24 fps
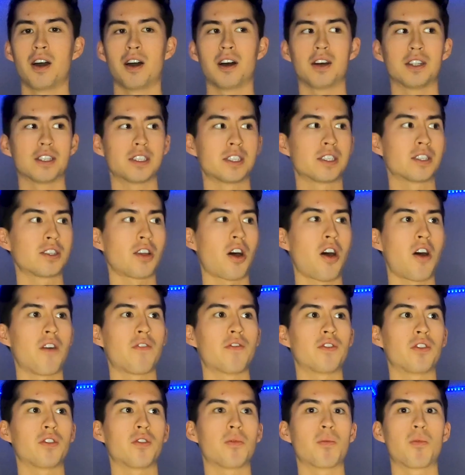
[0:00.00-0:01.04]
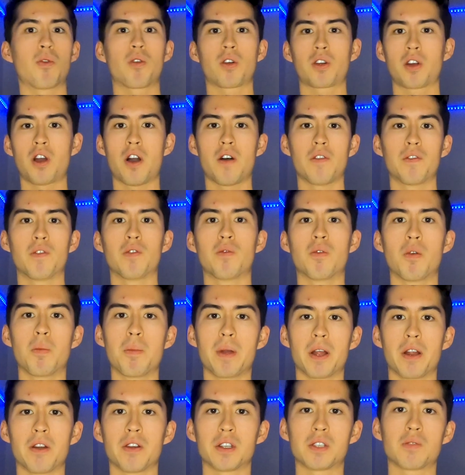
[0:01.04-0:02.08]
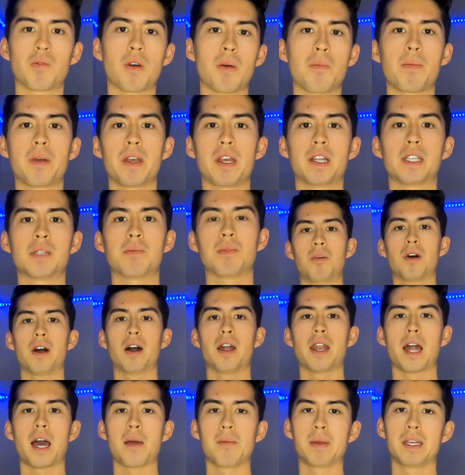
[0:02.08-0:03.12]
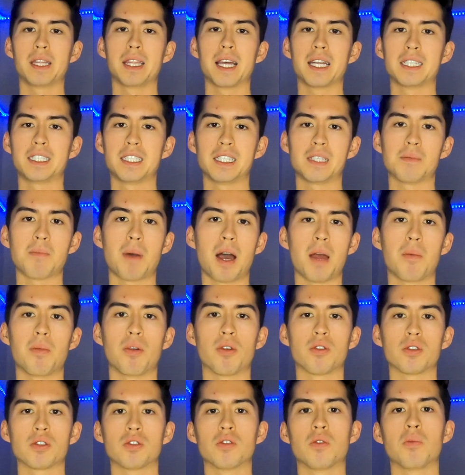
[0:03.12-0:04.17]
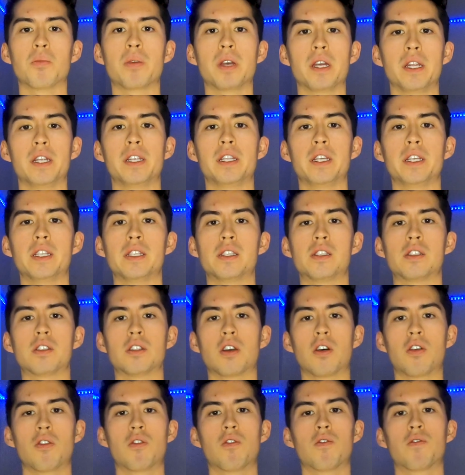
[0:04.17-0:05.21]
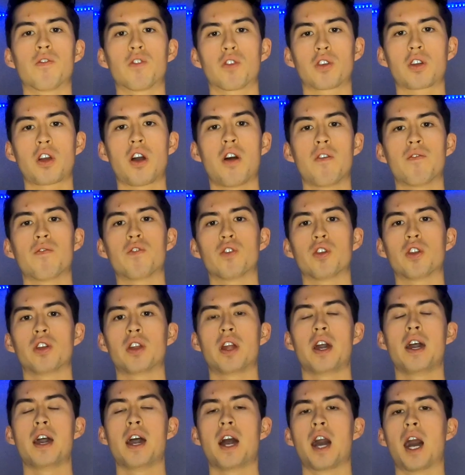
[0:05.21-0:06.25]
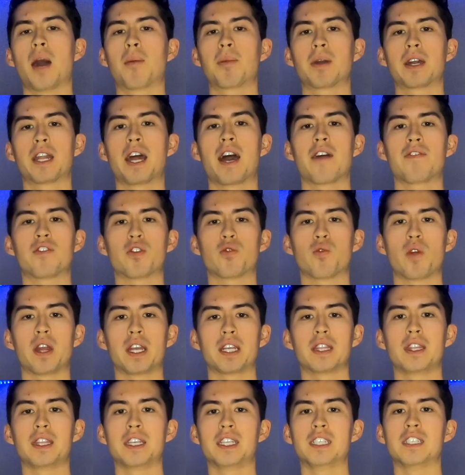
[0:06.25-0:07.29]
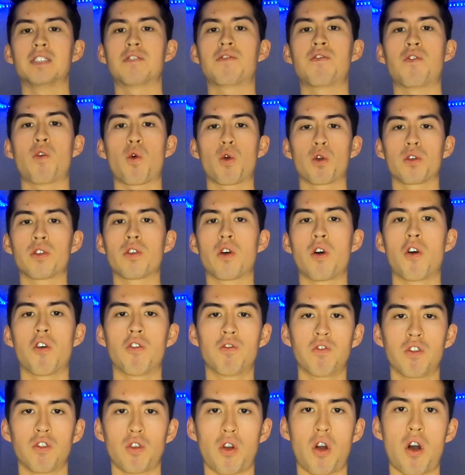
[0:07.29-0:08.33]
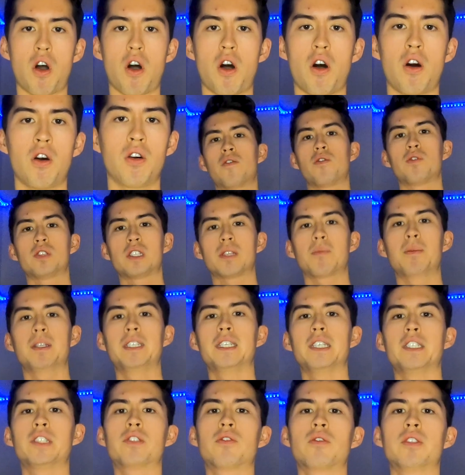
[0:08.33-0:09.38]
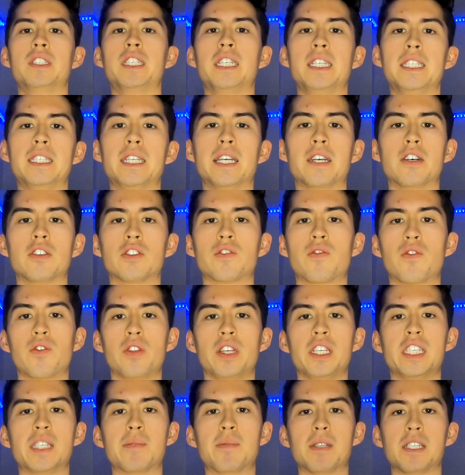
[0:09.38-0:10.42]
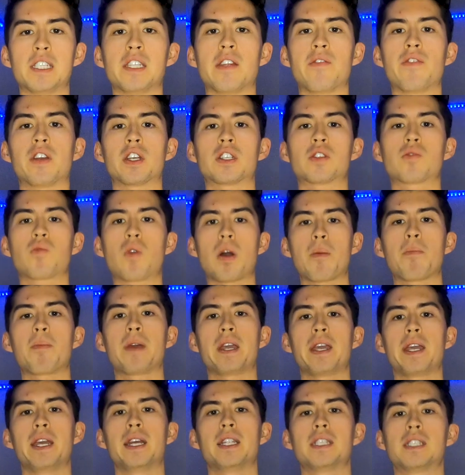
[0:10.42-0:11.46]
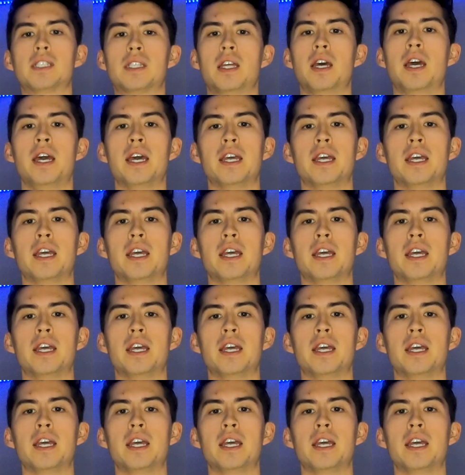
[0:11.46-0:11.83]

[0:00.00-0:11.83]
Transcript: a softer, more comfortable pair of sweatpants. But I mean, that's just my personal opinion. So for comfort, I'm gonna have to rank these 4th overall. For some additional details for these specific sweatpants,